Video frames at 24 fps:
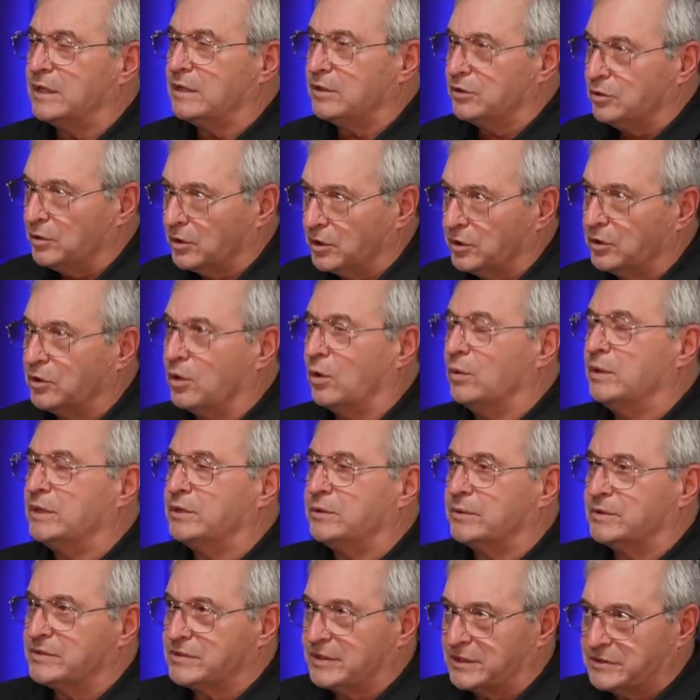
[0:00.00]
you could go
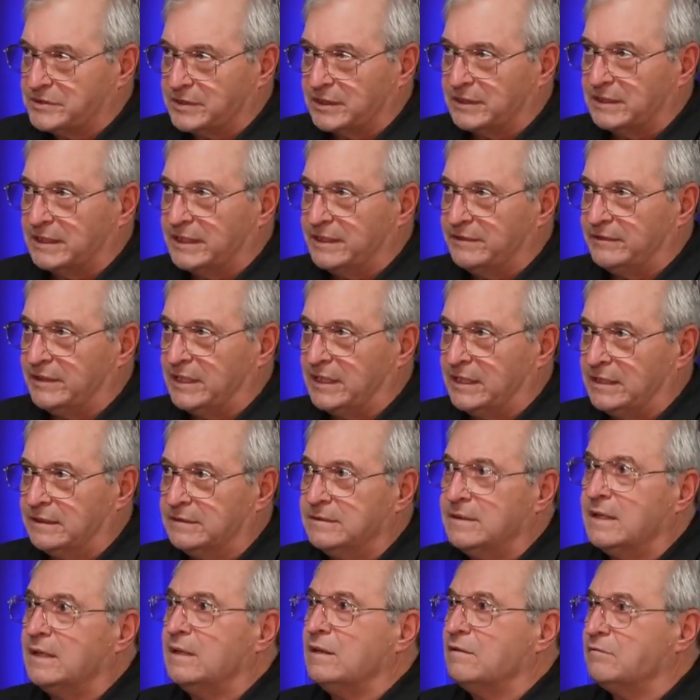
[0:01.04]
into assisted
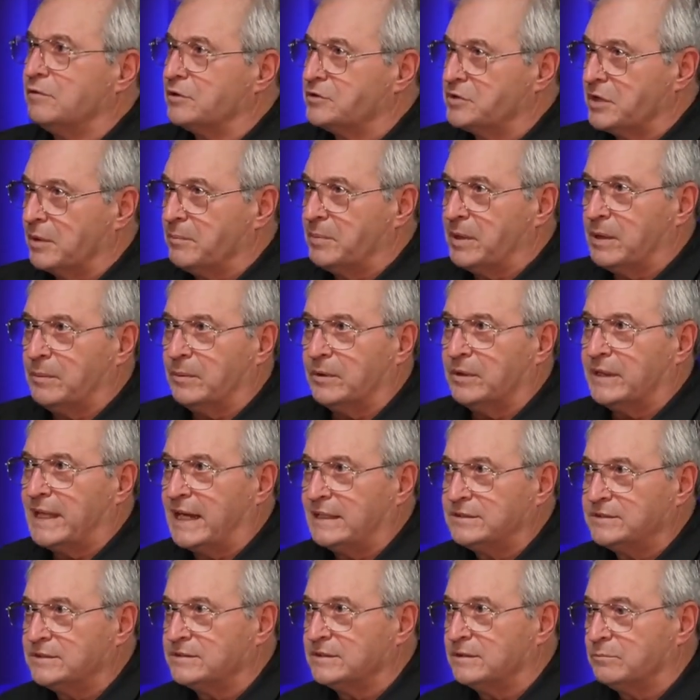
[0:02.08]
living. For some people,
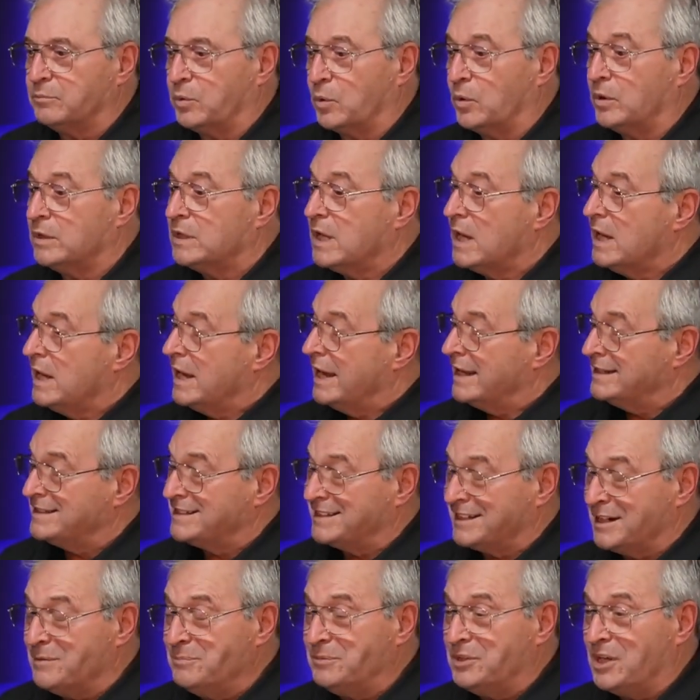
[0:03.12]
that's important. And
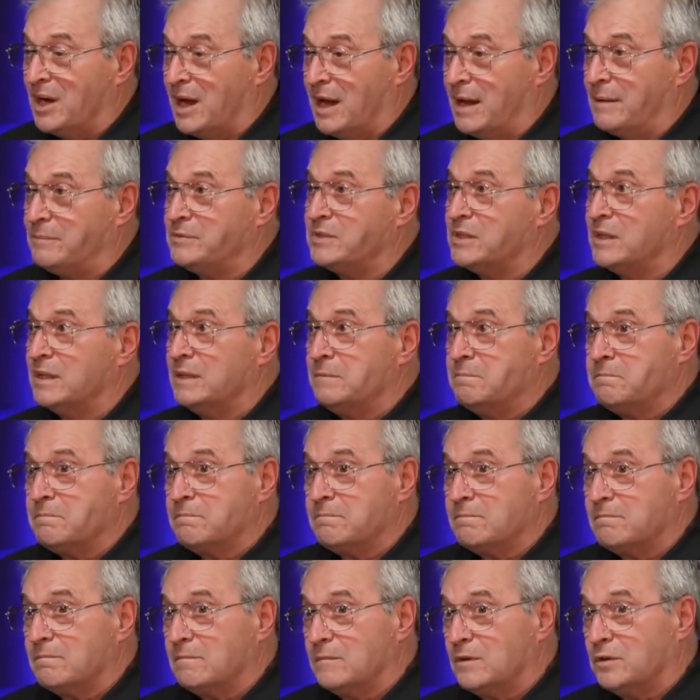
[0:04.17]
sometimes
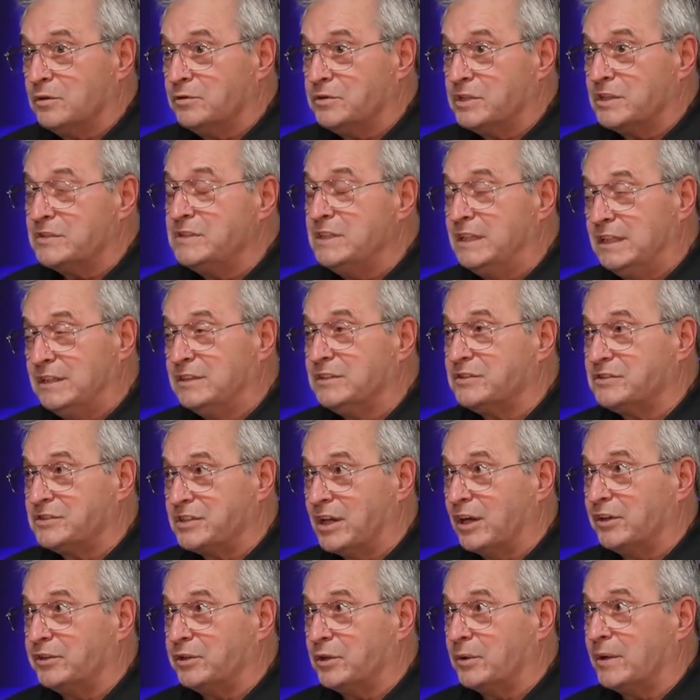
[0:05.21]
you just need to
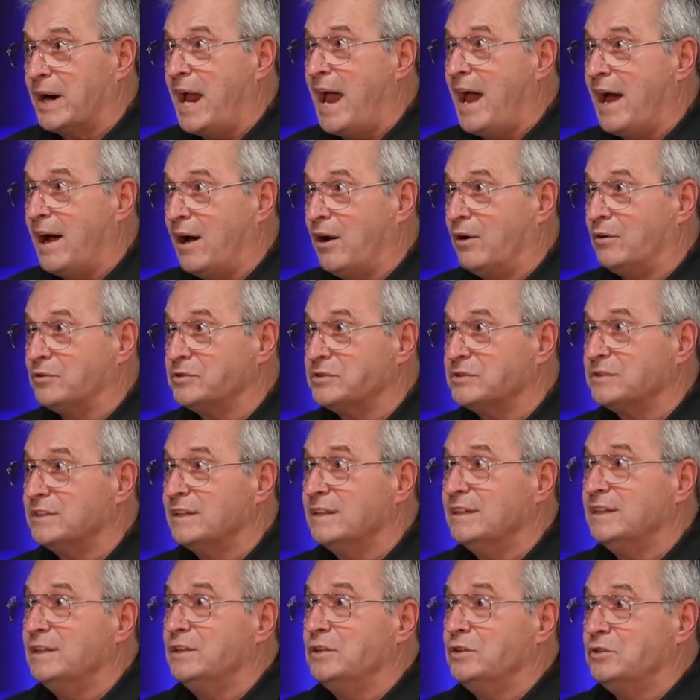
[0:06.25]
sell your house
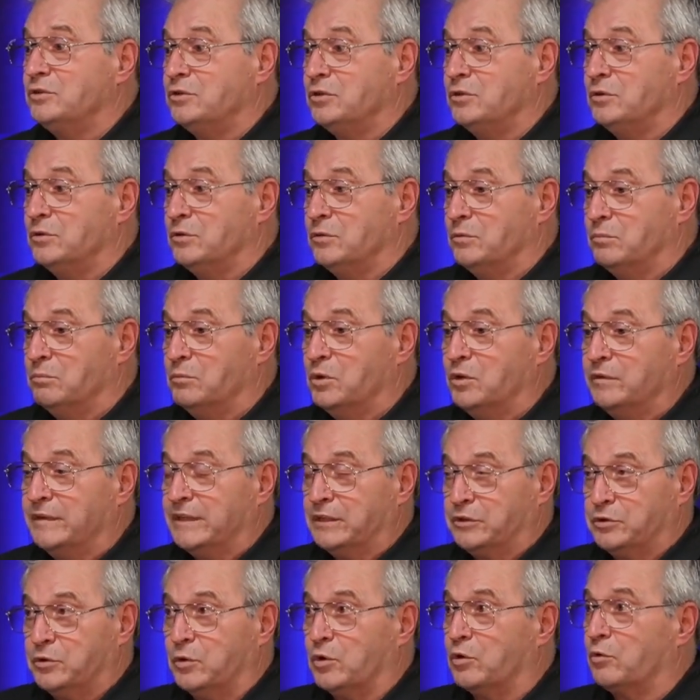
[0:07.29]
to move
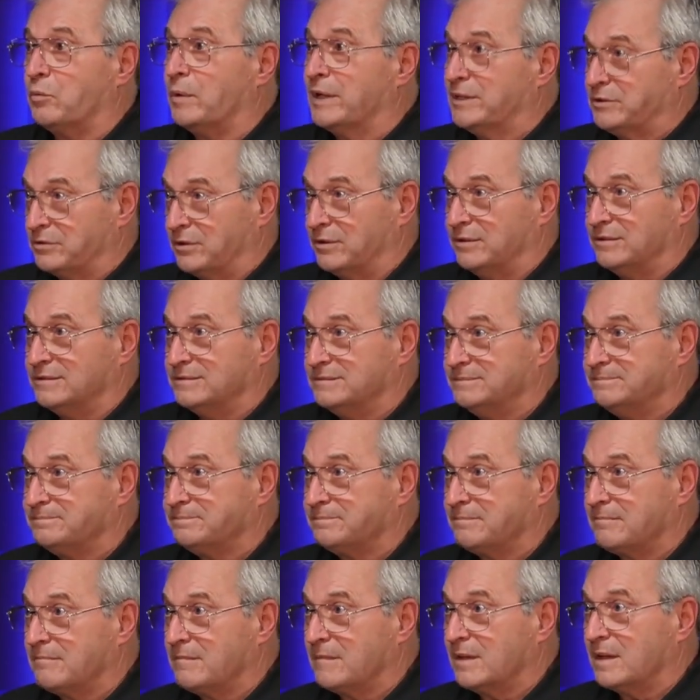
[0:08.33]
into a rental.
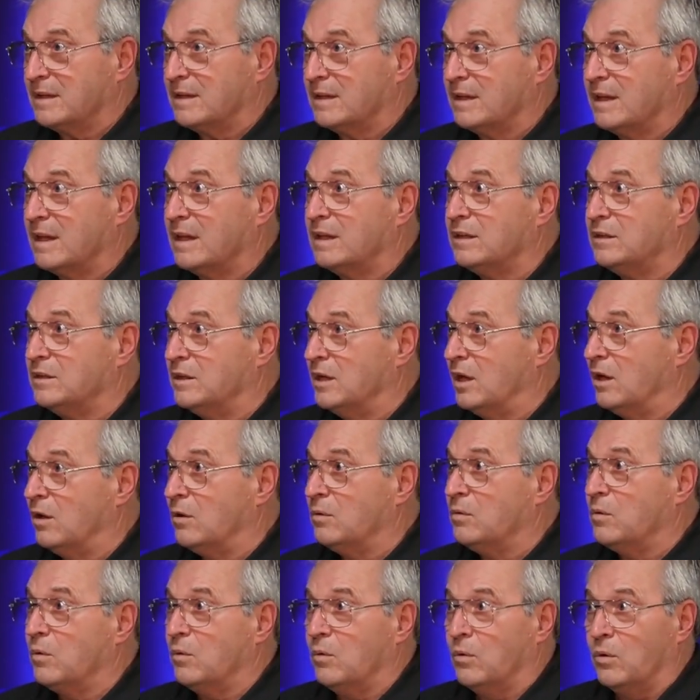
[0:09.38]
You
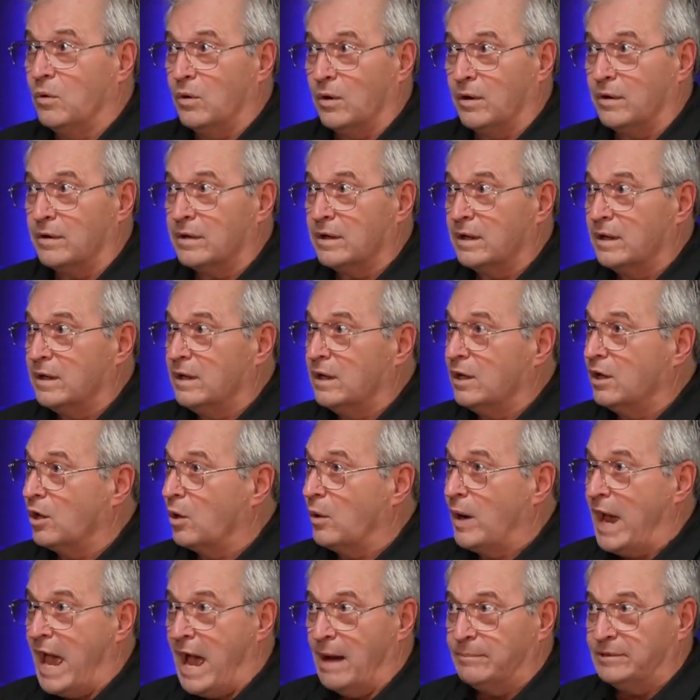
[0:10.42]
know, or
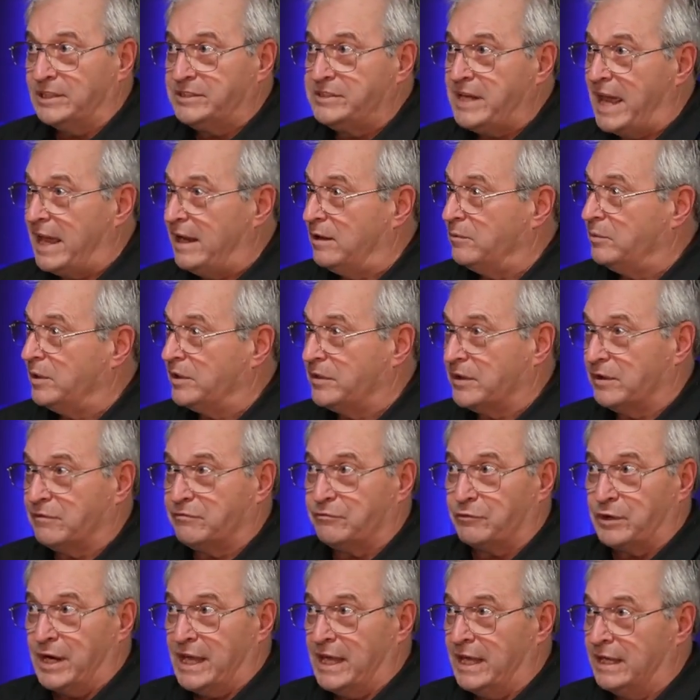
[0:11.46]
cohabitate with a
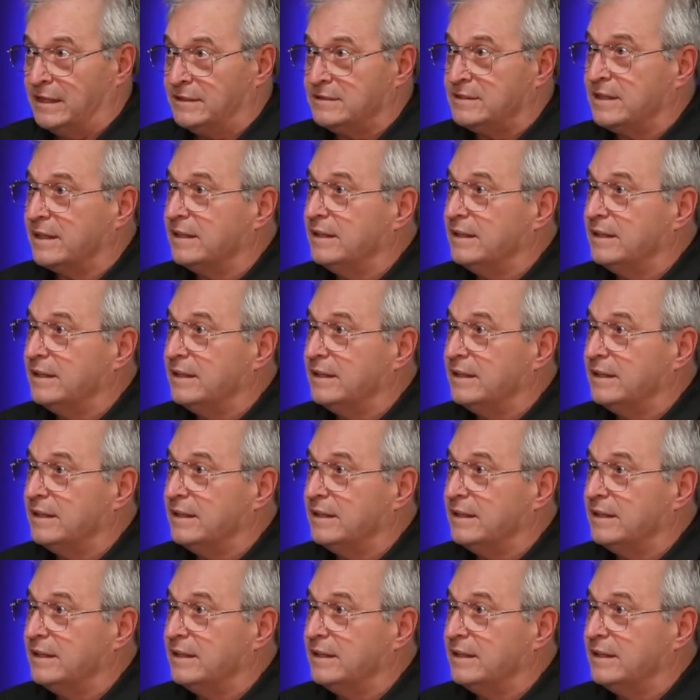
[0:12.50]
friend.